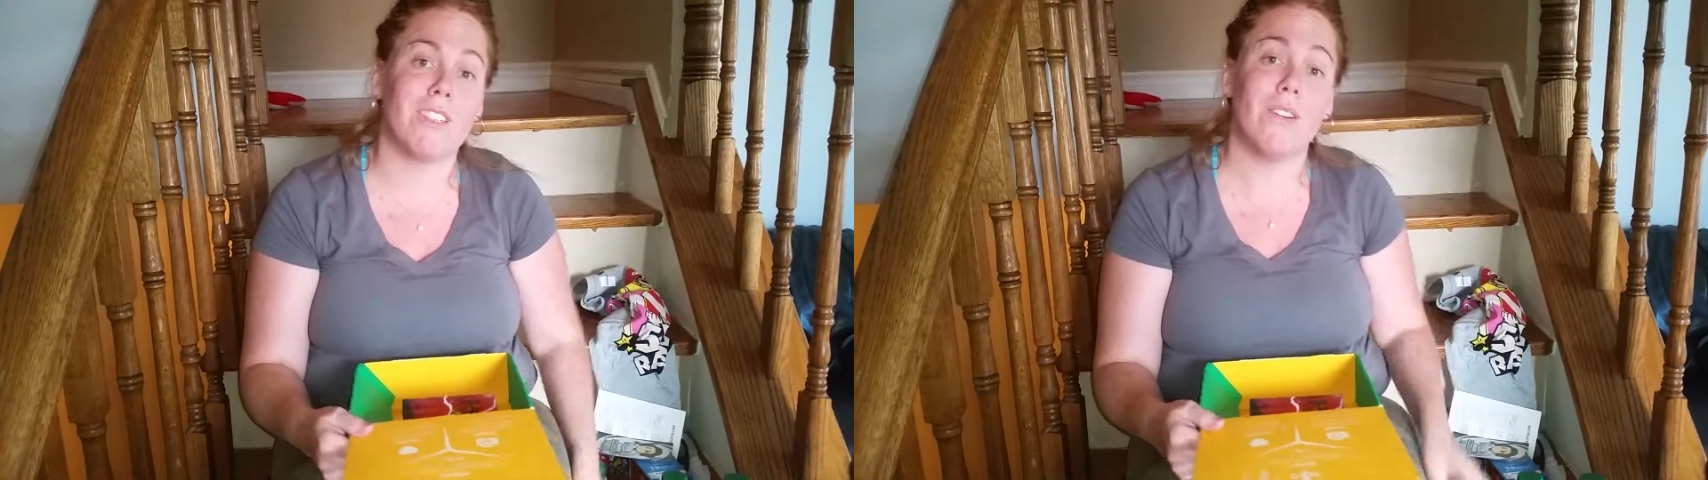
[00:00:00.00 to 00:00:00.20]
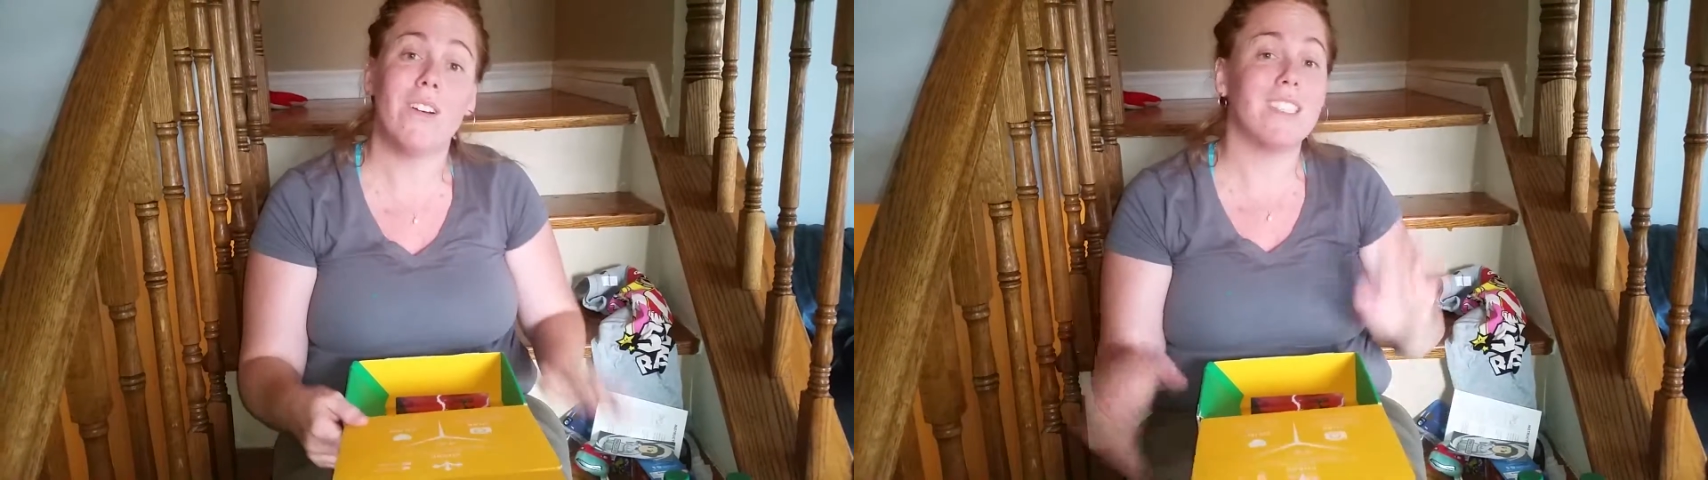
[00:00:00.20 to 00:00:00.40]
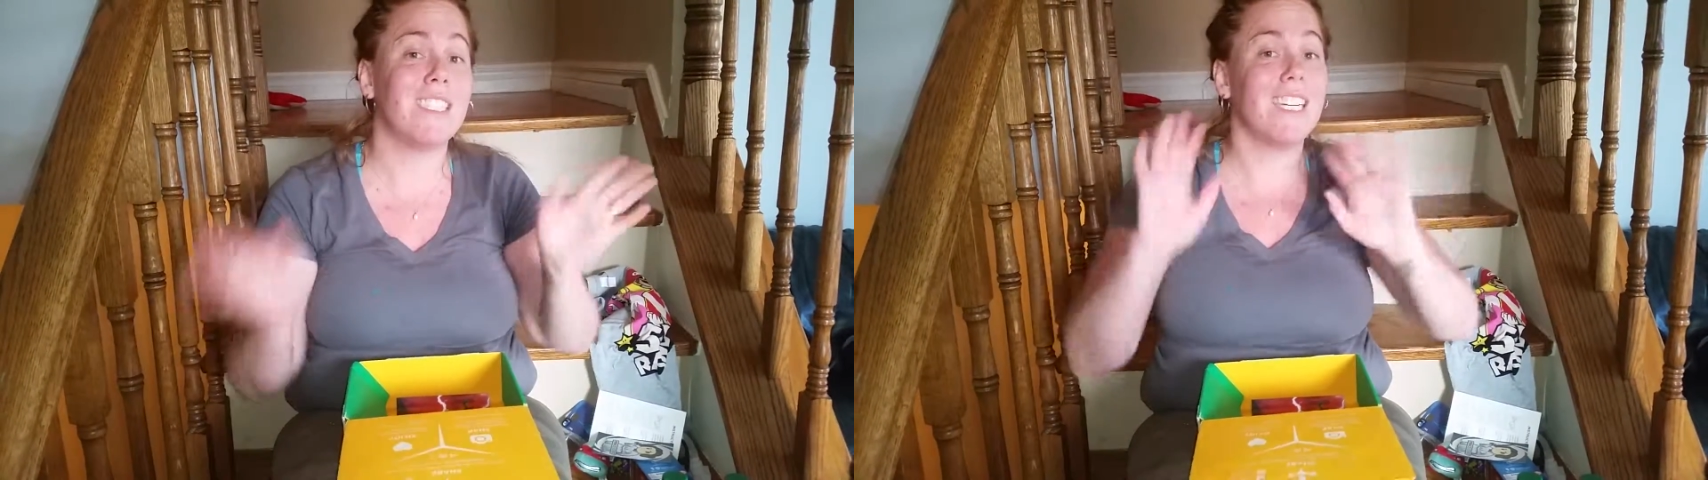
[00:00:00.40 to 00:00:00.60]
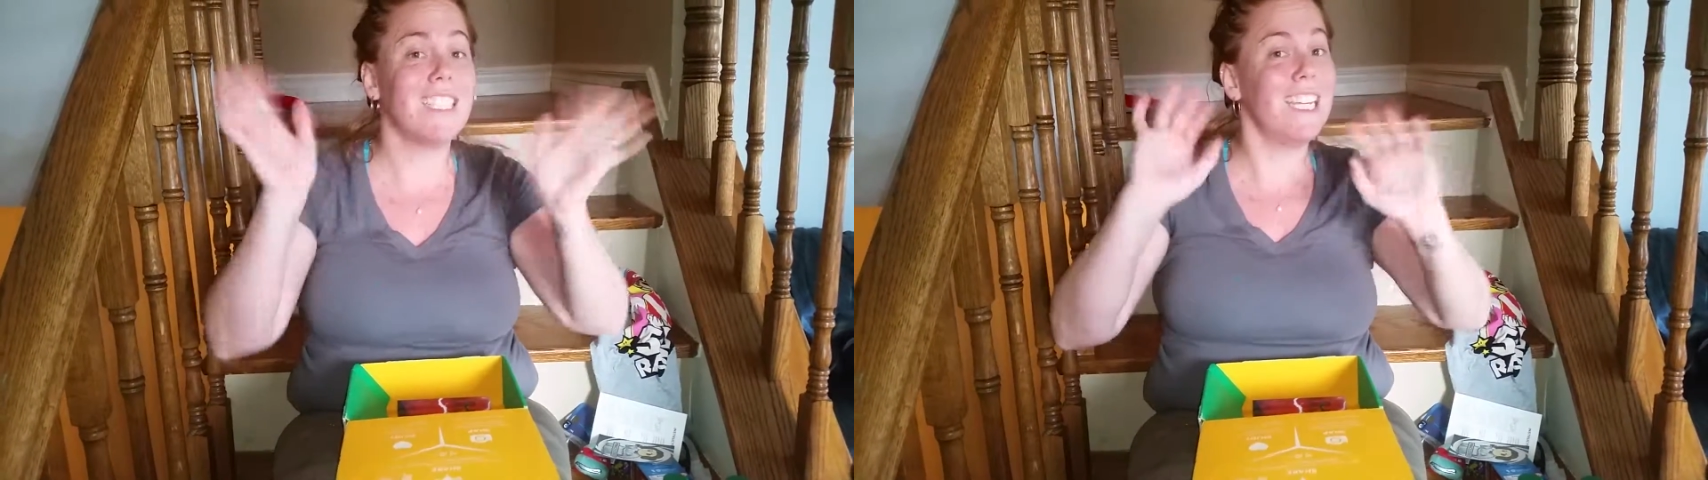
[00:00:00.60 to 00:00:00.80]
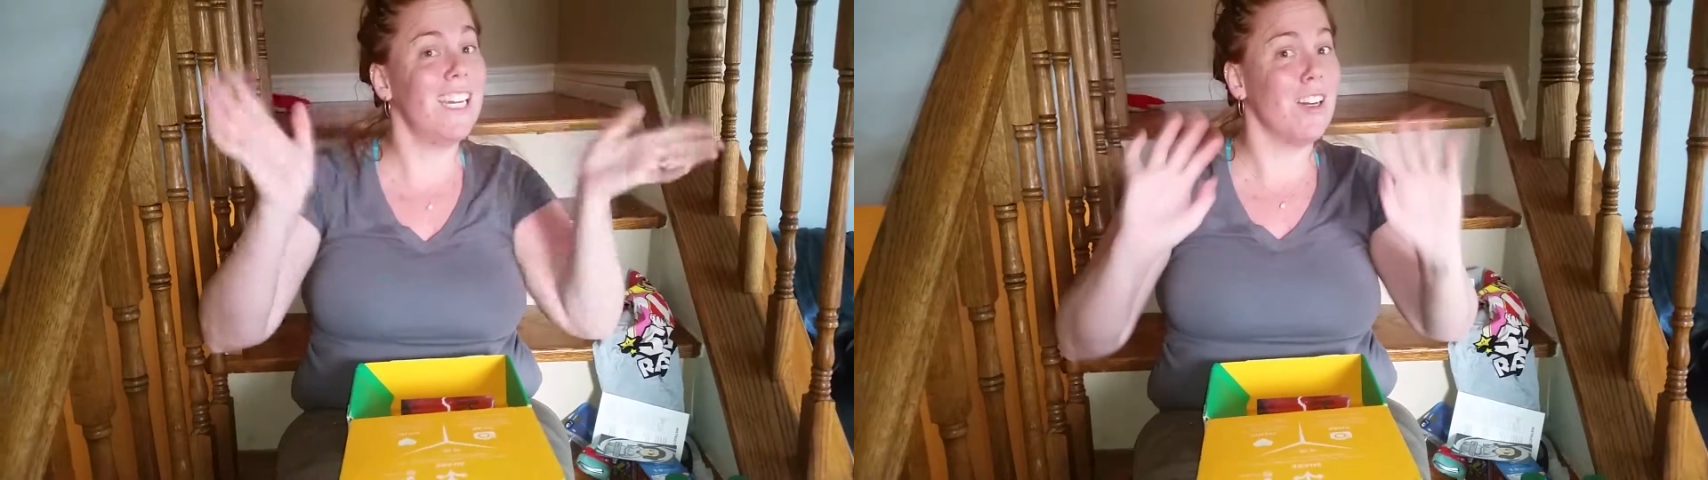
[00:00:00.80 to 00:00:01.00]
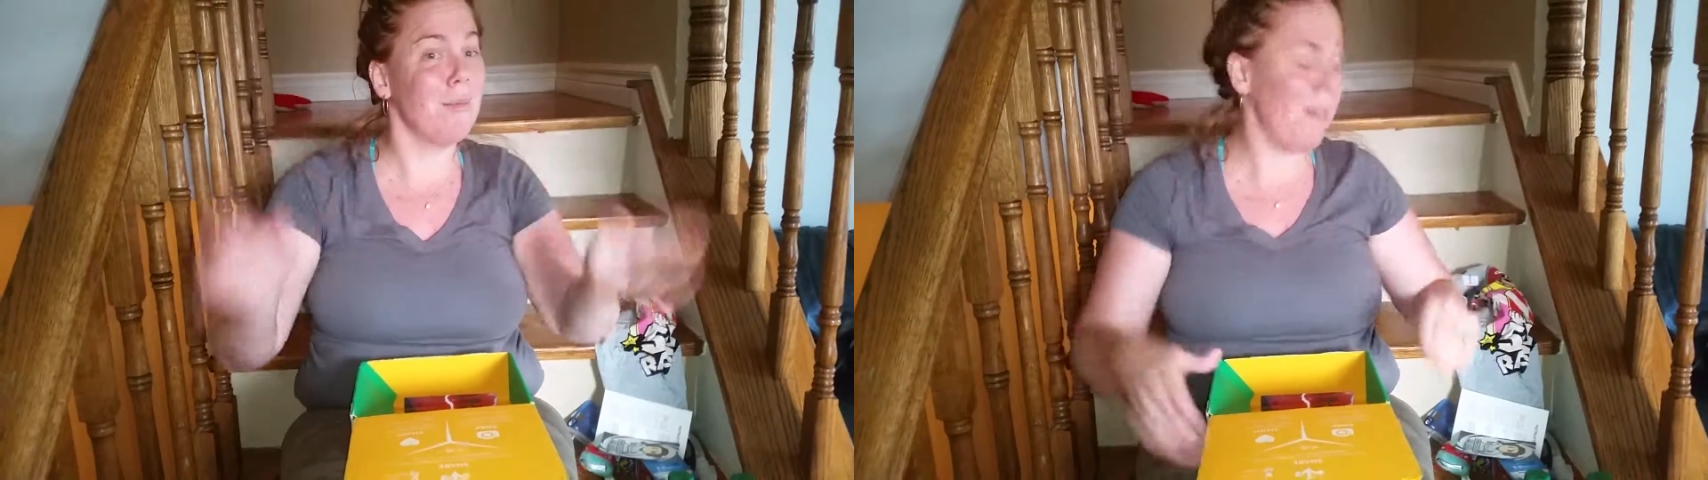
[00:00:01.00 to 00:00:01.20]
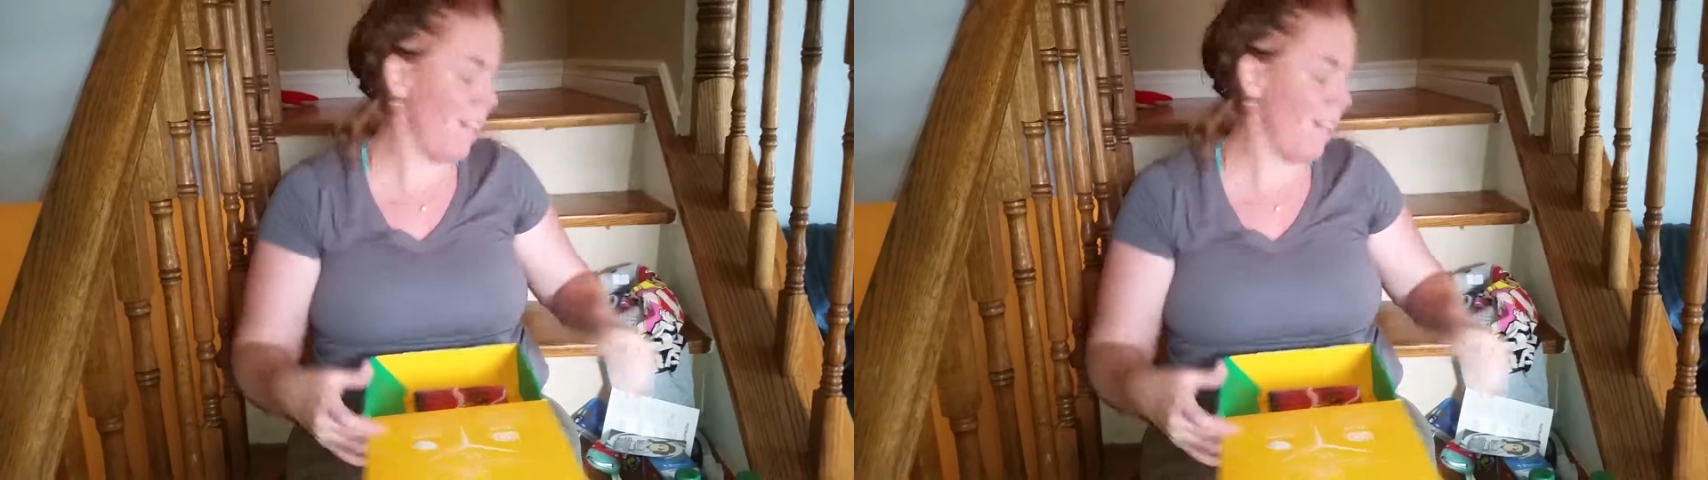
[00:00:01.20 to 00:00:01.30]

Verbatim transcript: So see you guys later.